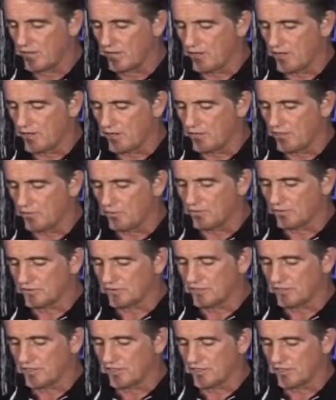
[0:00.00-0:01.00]
Uh, he
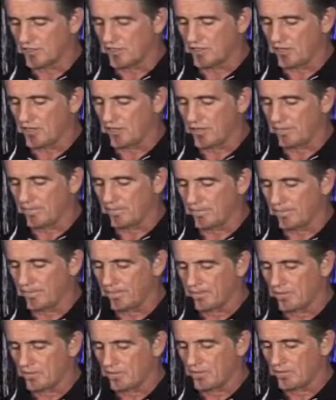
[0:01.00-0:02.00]
was the uh,
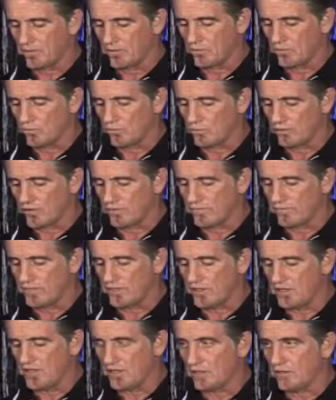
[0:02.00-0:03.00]
one of
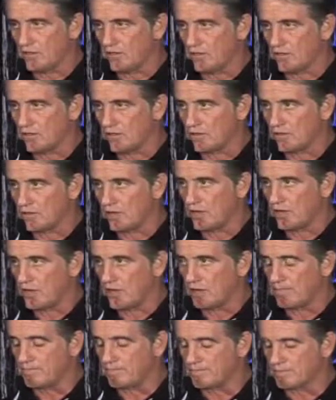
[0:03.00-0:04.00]
the
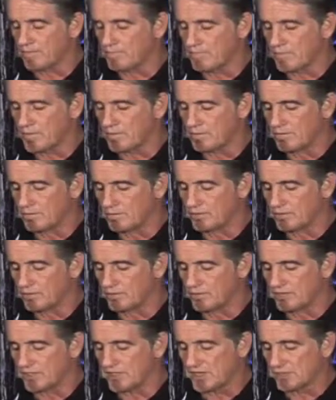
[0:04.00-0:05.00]
um,
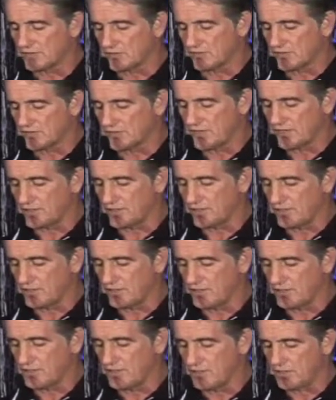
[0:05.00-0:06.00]
presenters at
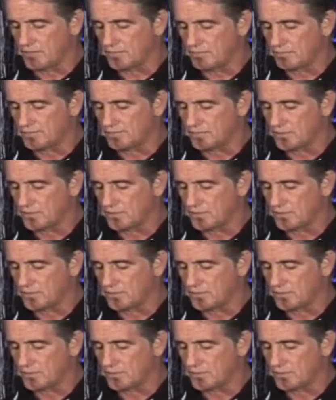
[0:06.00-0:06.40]
the uh,